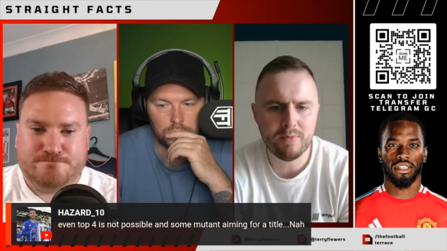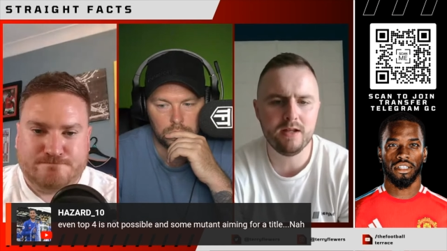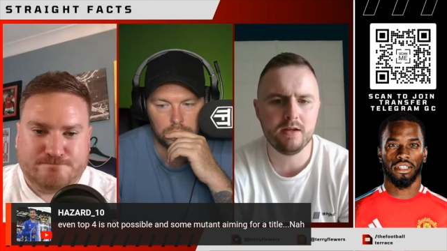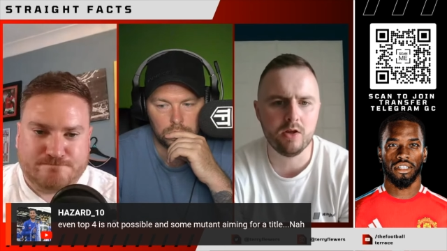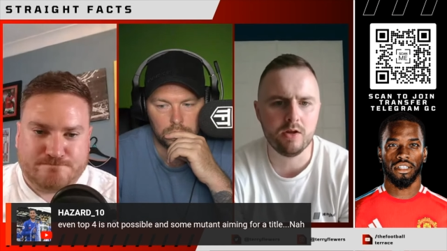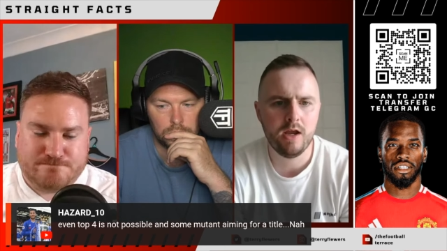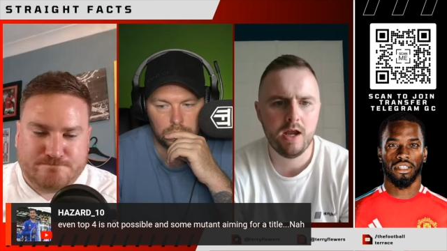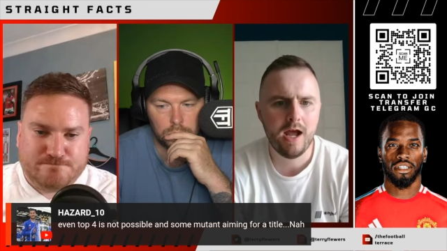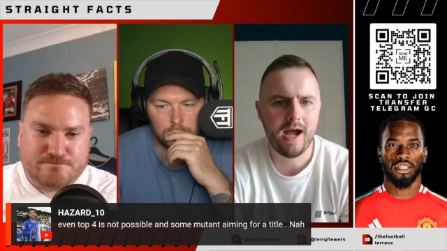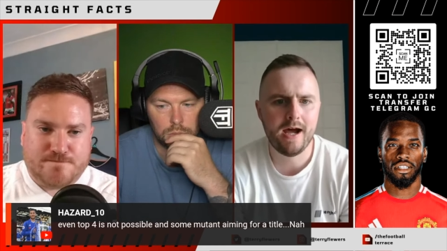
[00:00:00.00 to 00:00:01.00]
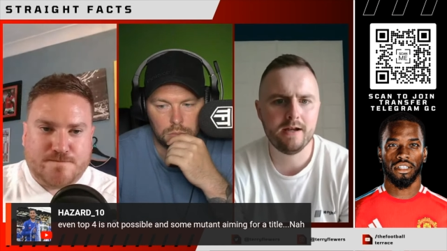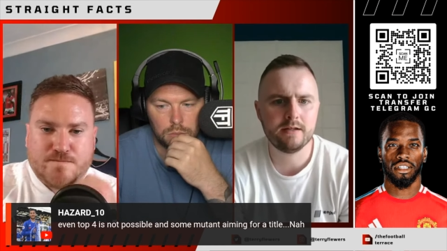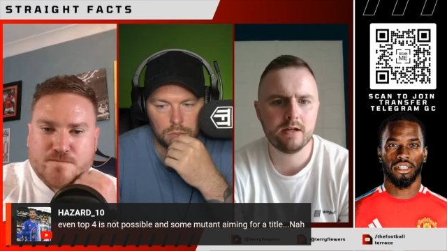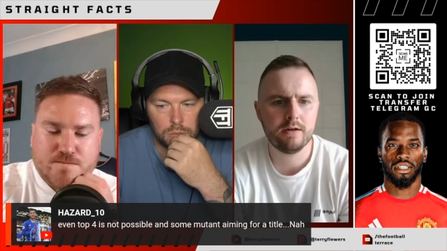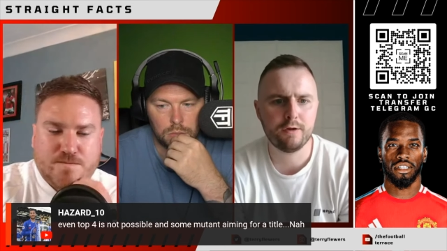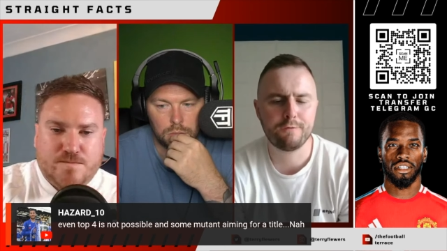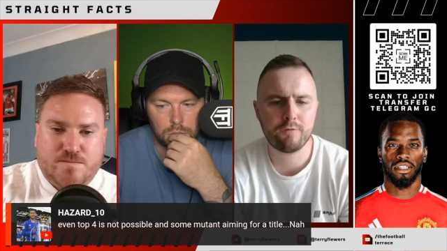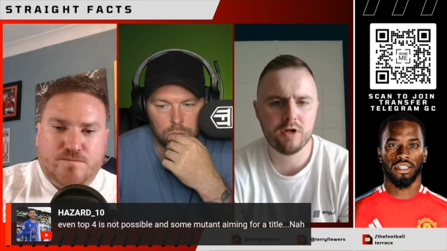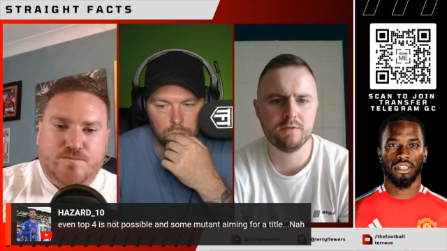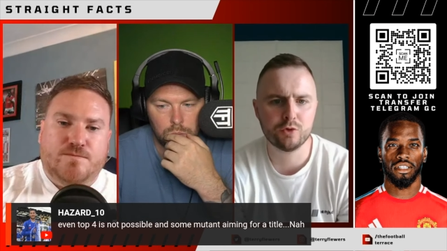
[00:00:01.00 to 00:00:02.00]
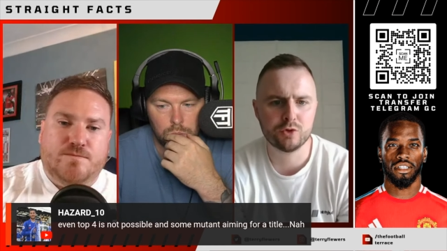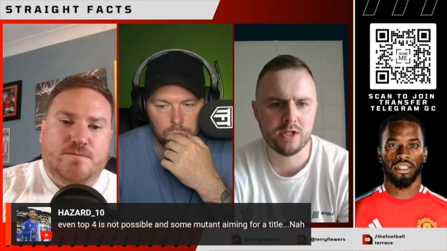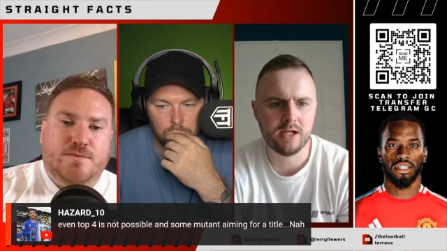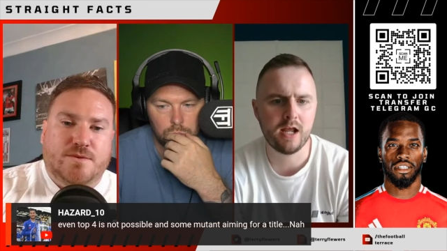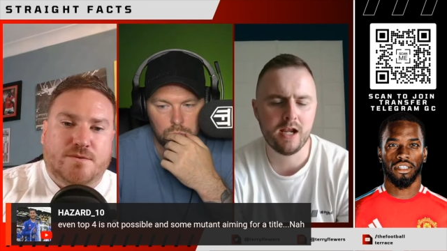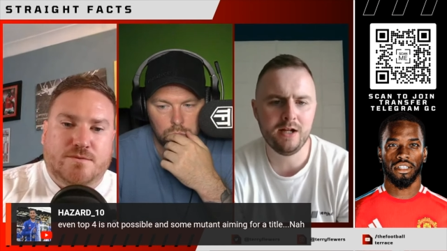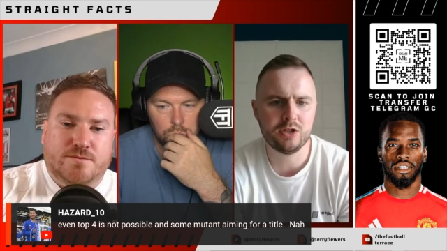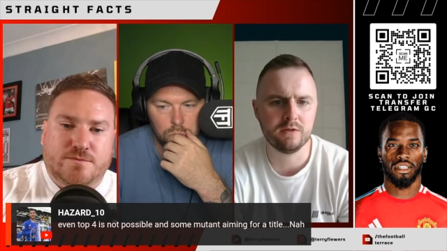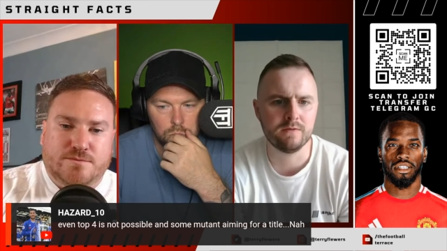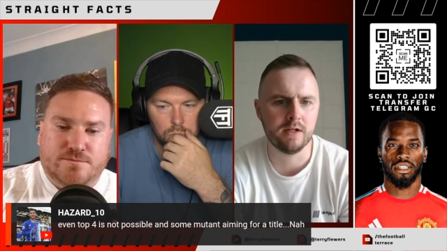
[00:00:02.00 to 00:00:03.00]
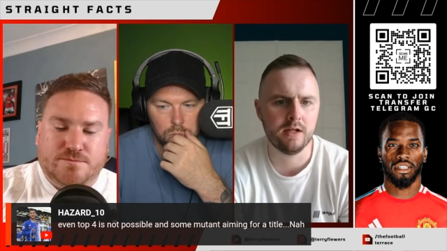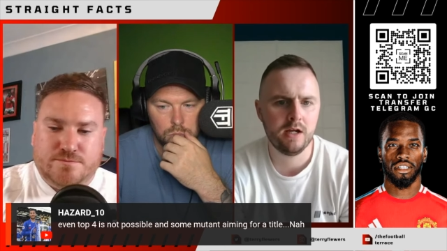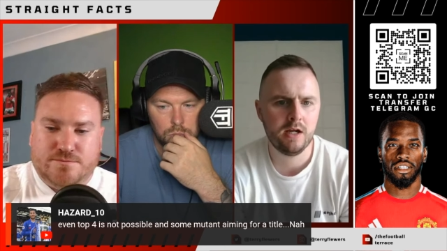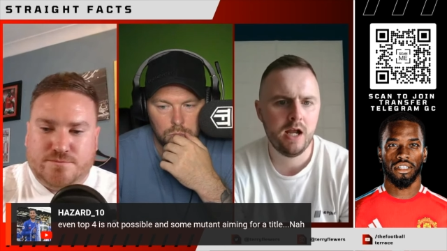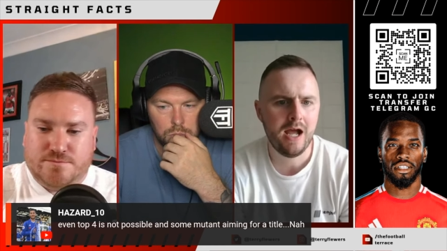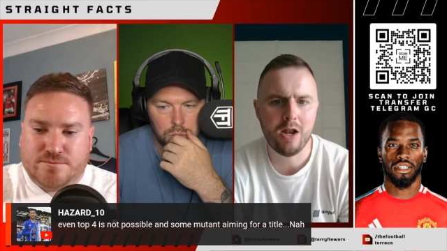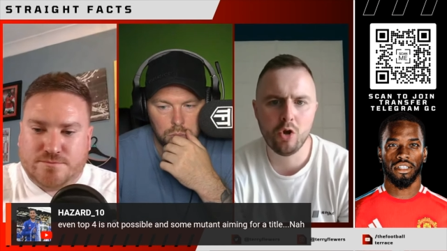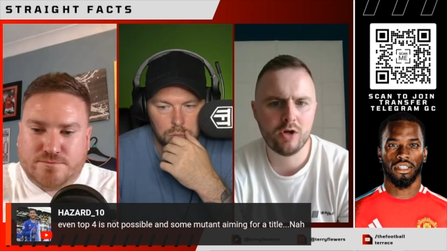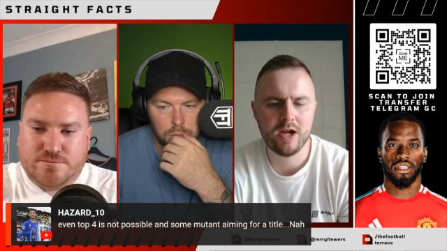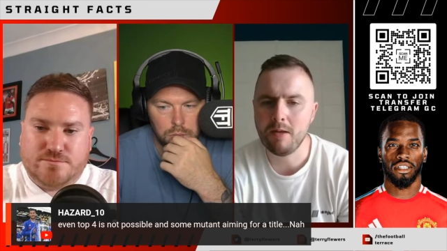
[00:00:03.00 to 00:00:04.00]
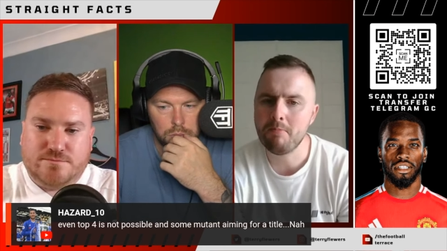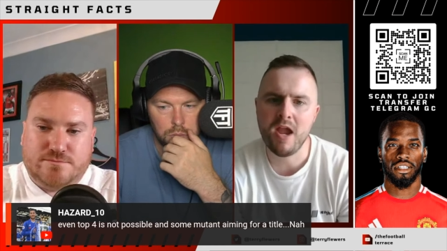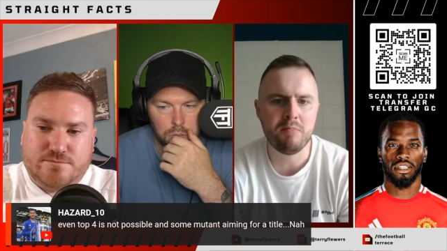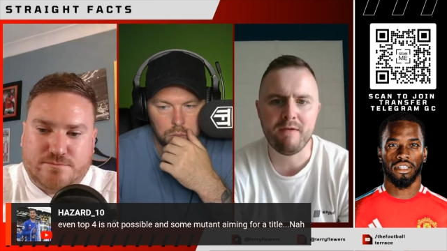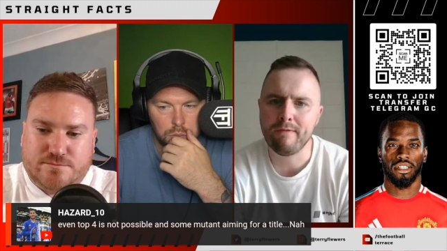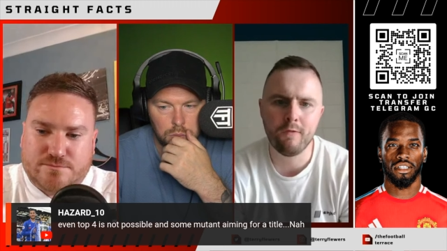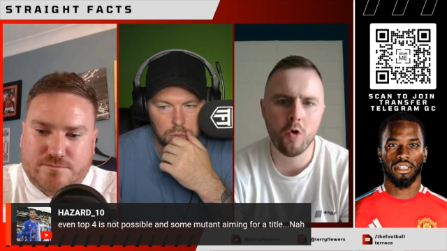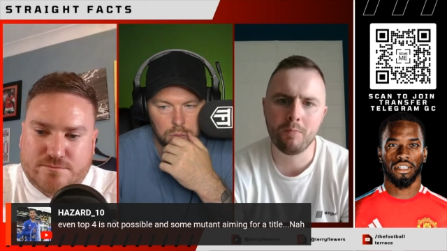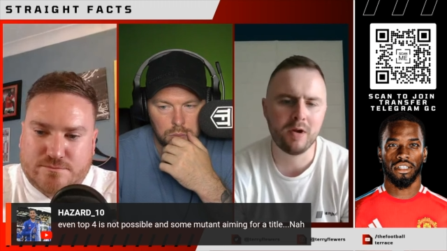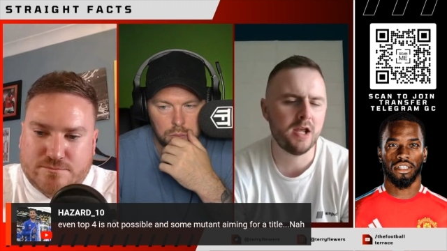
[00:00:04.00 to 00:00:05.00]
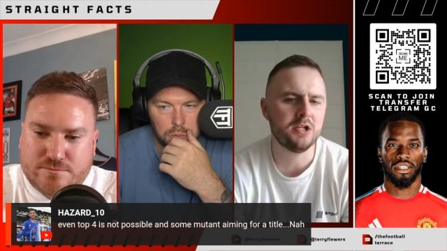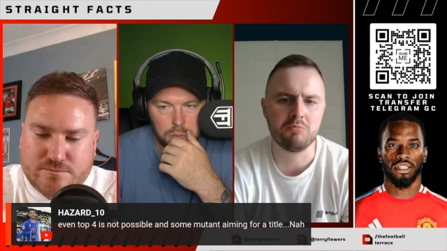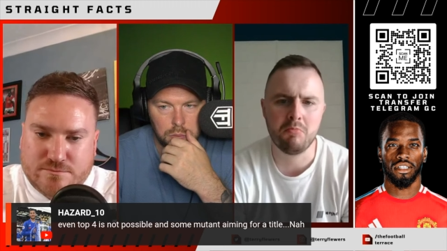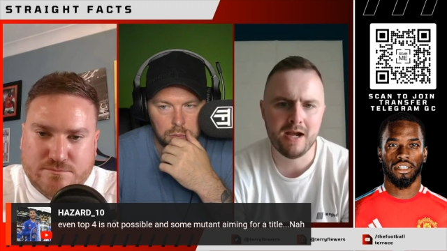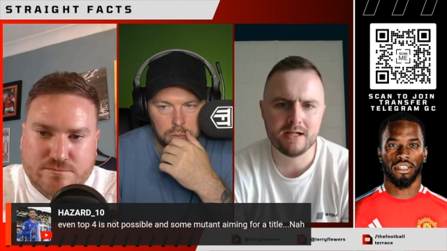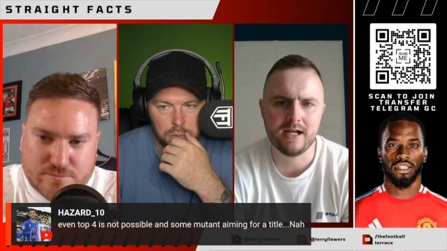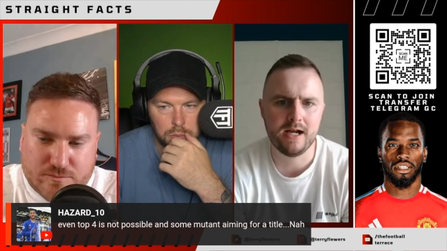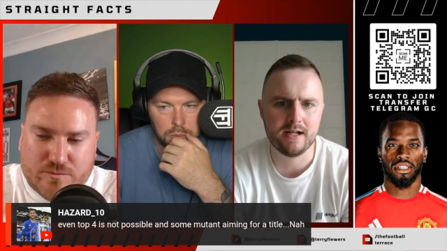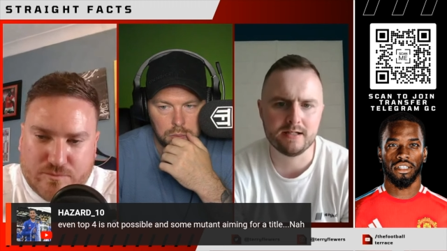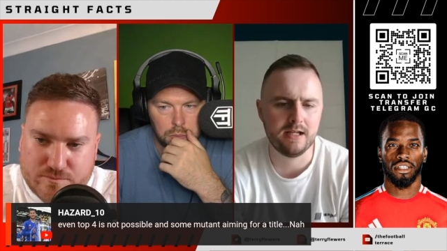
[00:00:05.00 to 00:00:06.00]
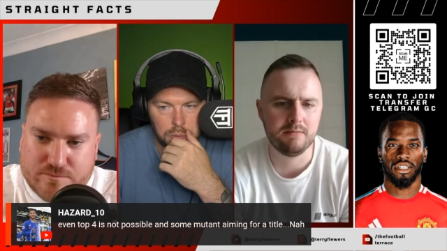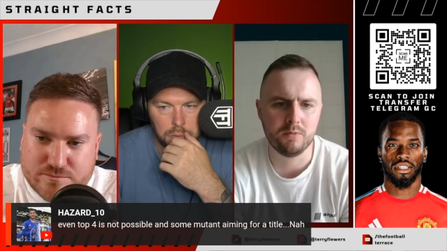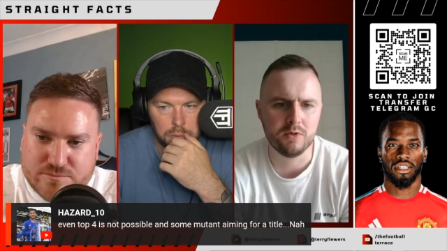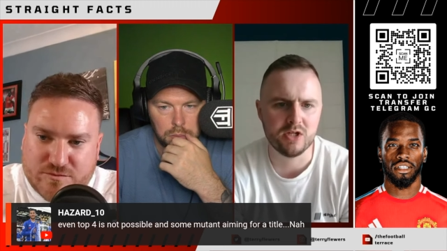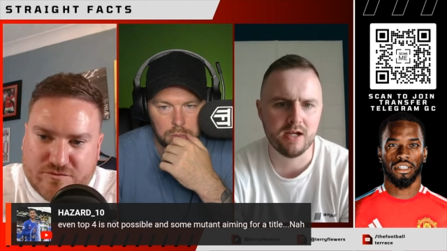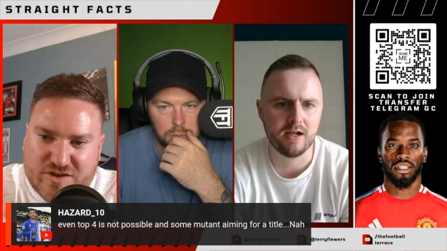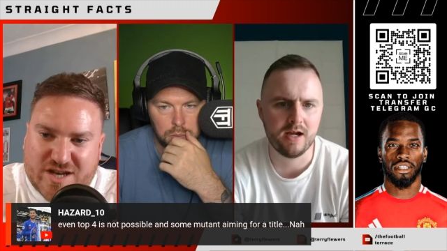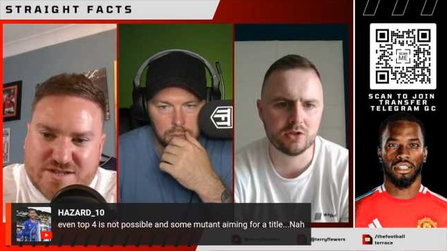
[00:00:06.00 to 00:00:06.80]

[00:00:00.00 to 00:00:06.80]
Speaker 1: billion, and the three of us here collectively are looking at maybe four players max out of their team that we take. Right.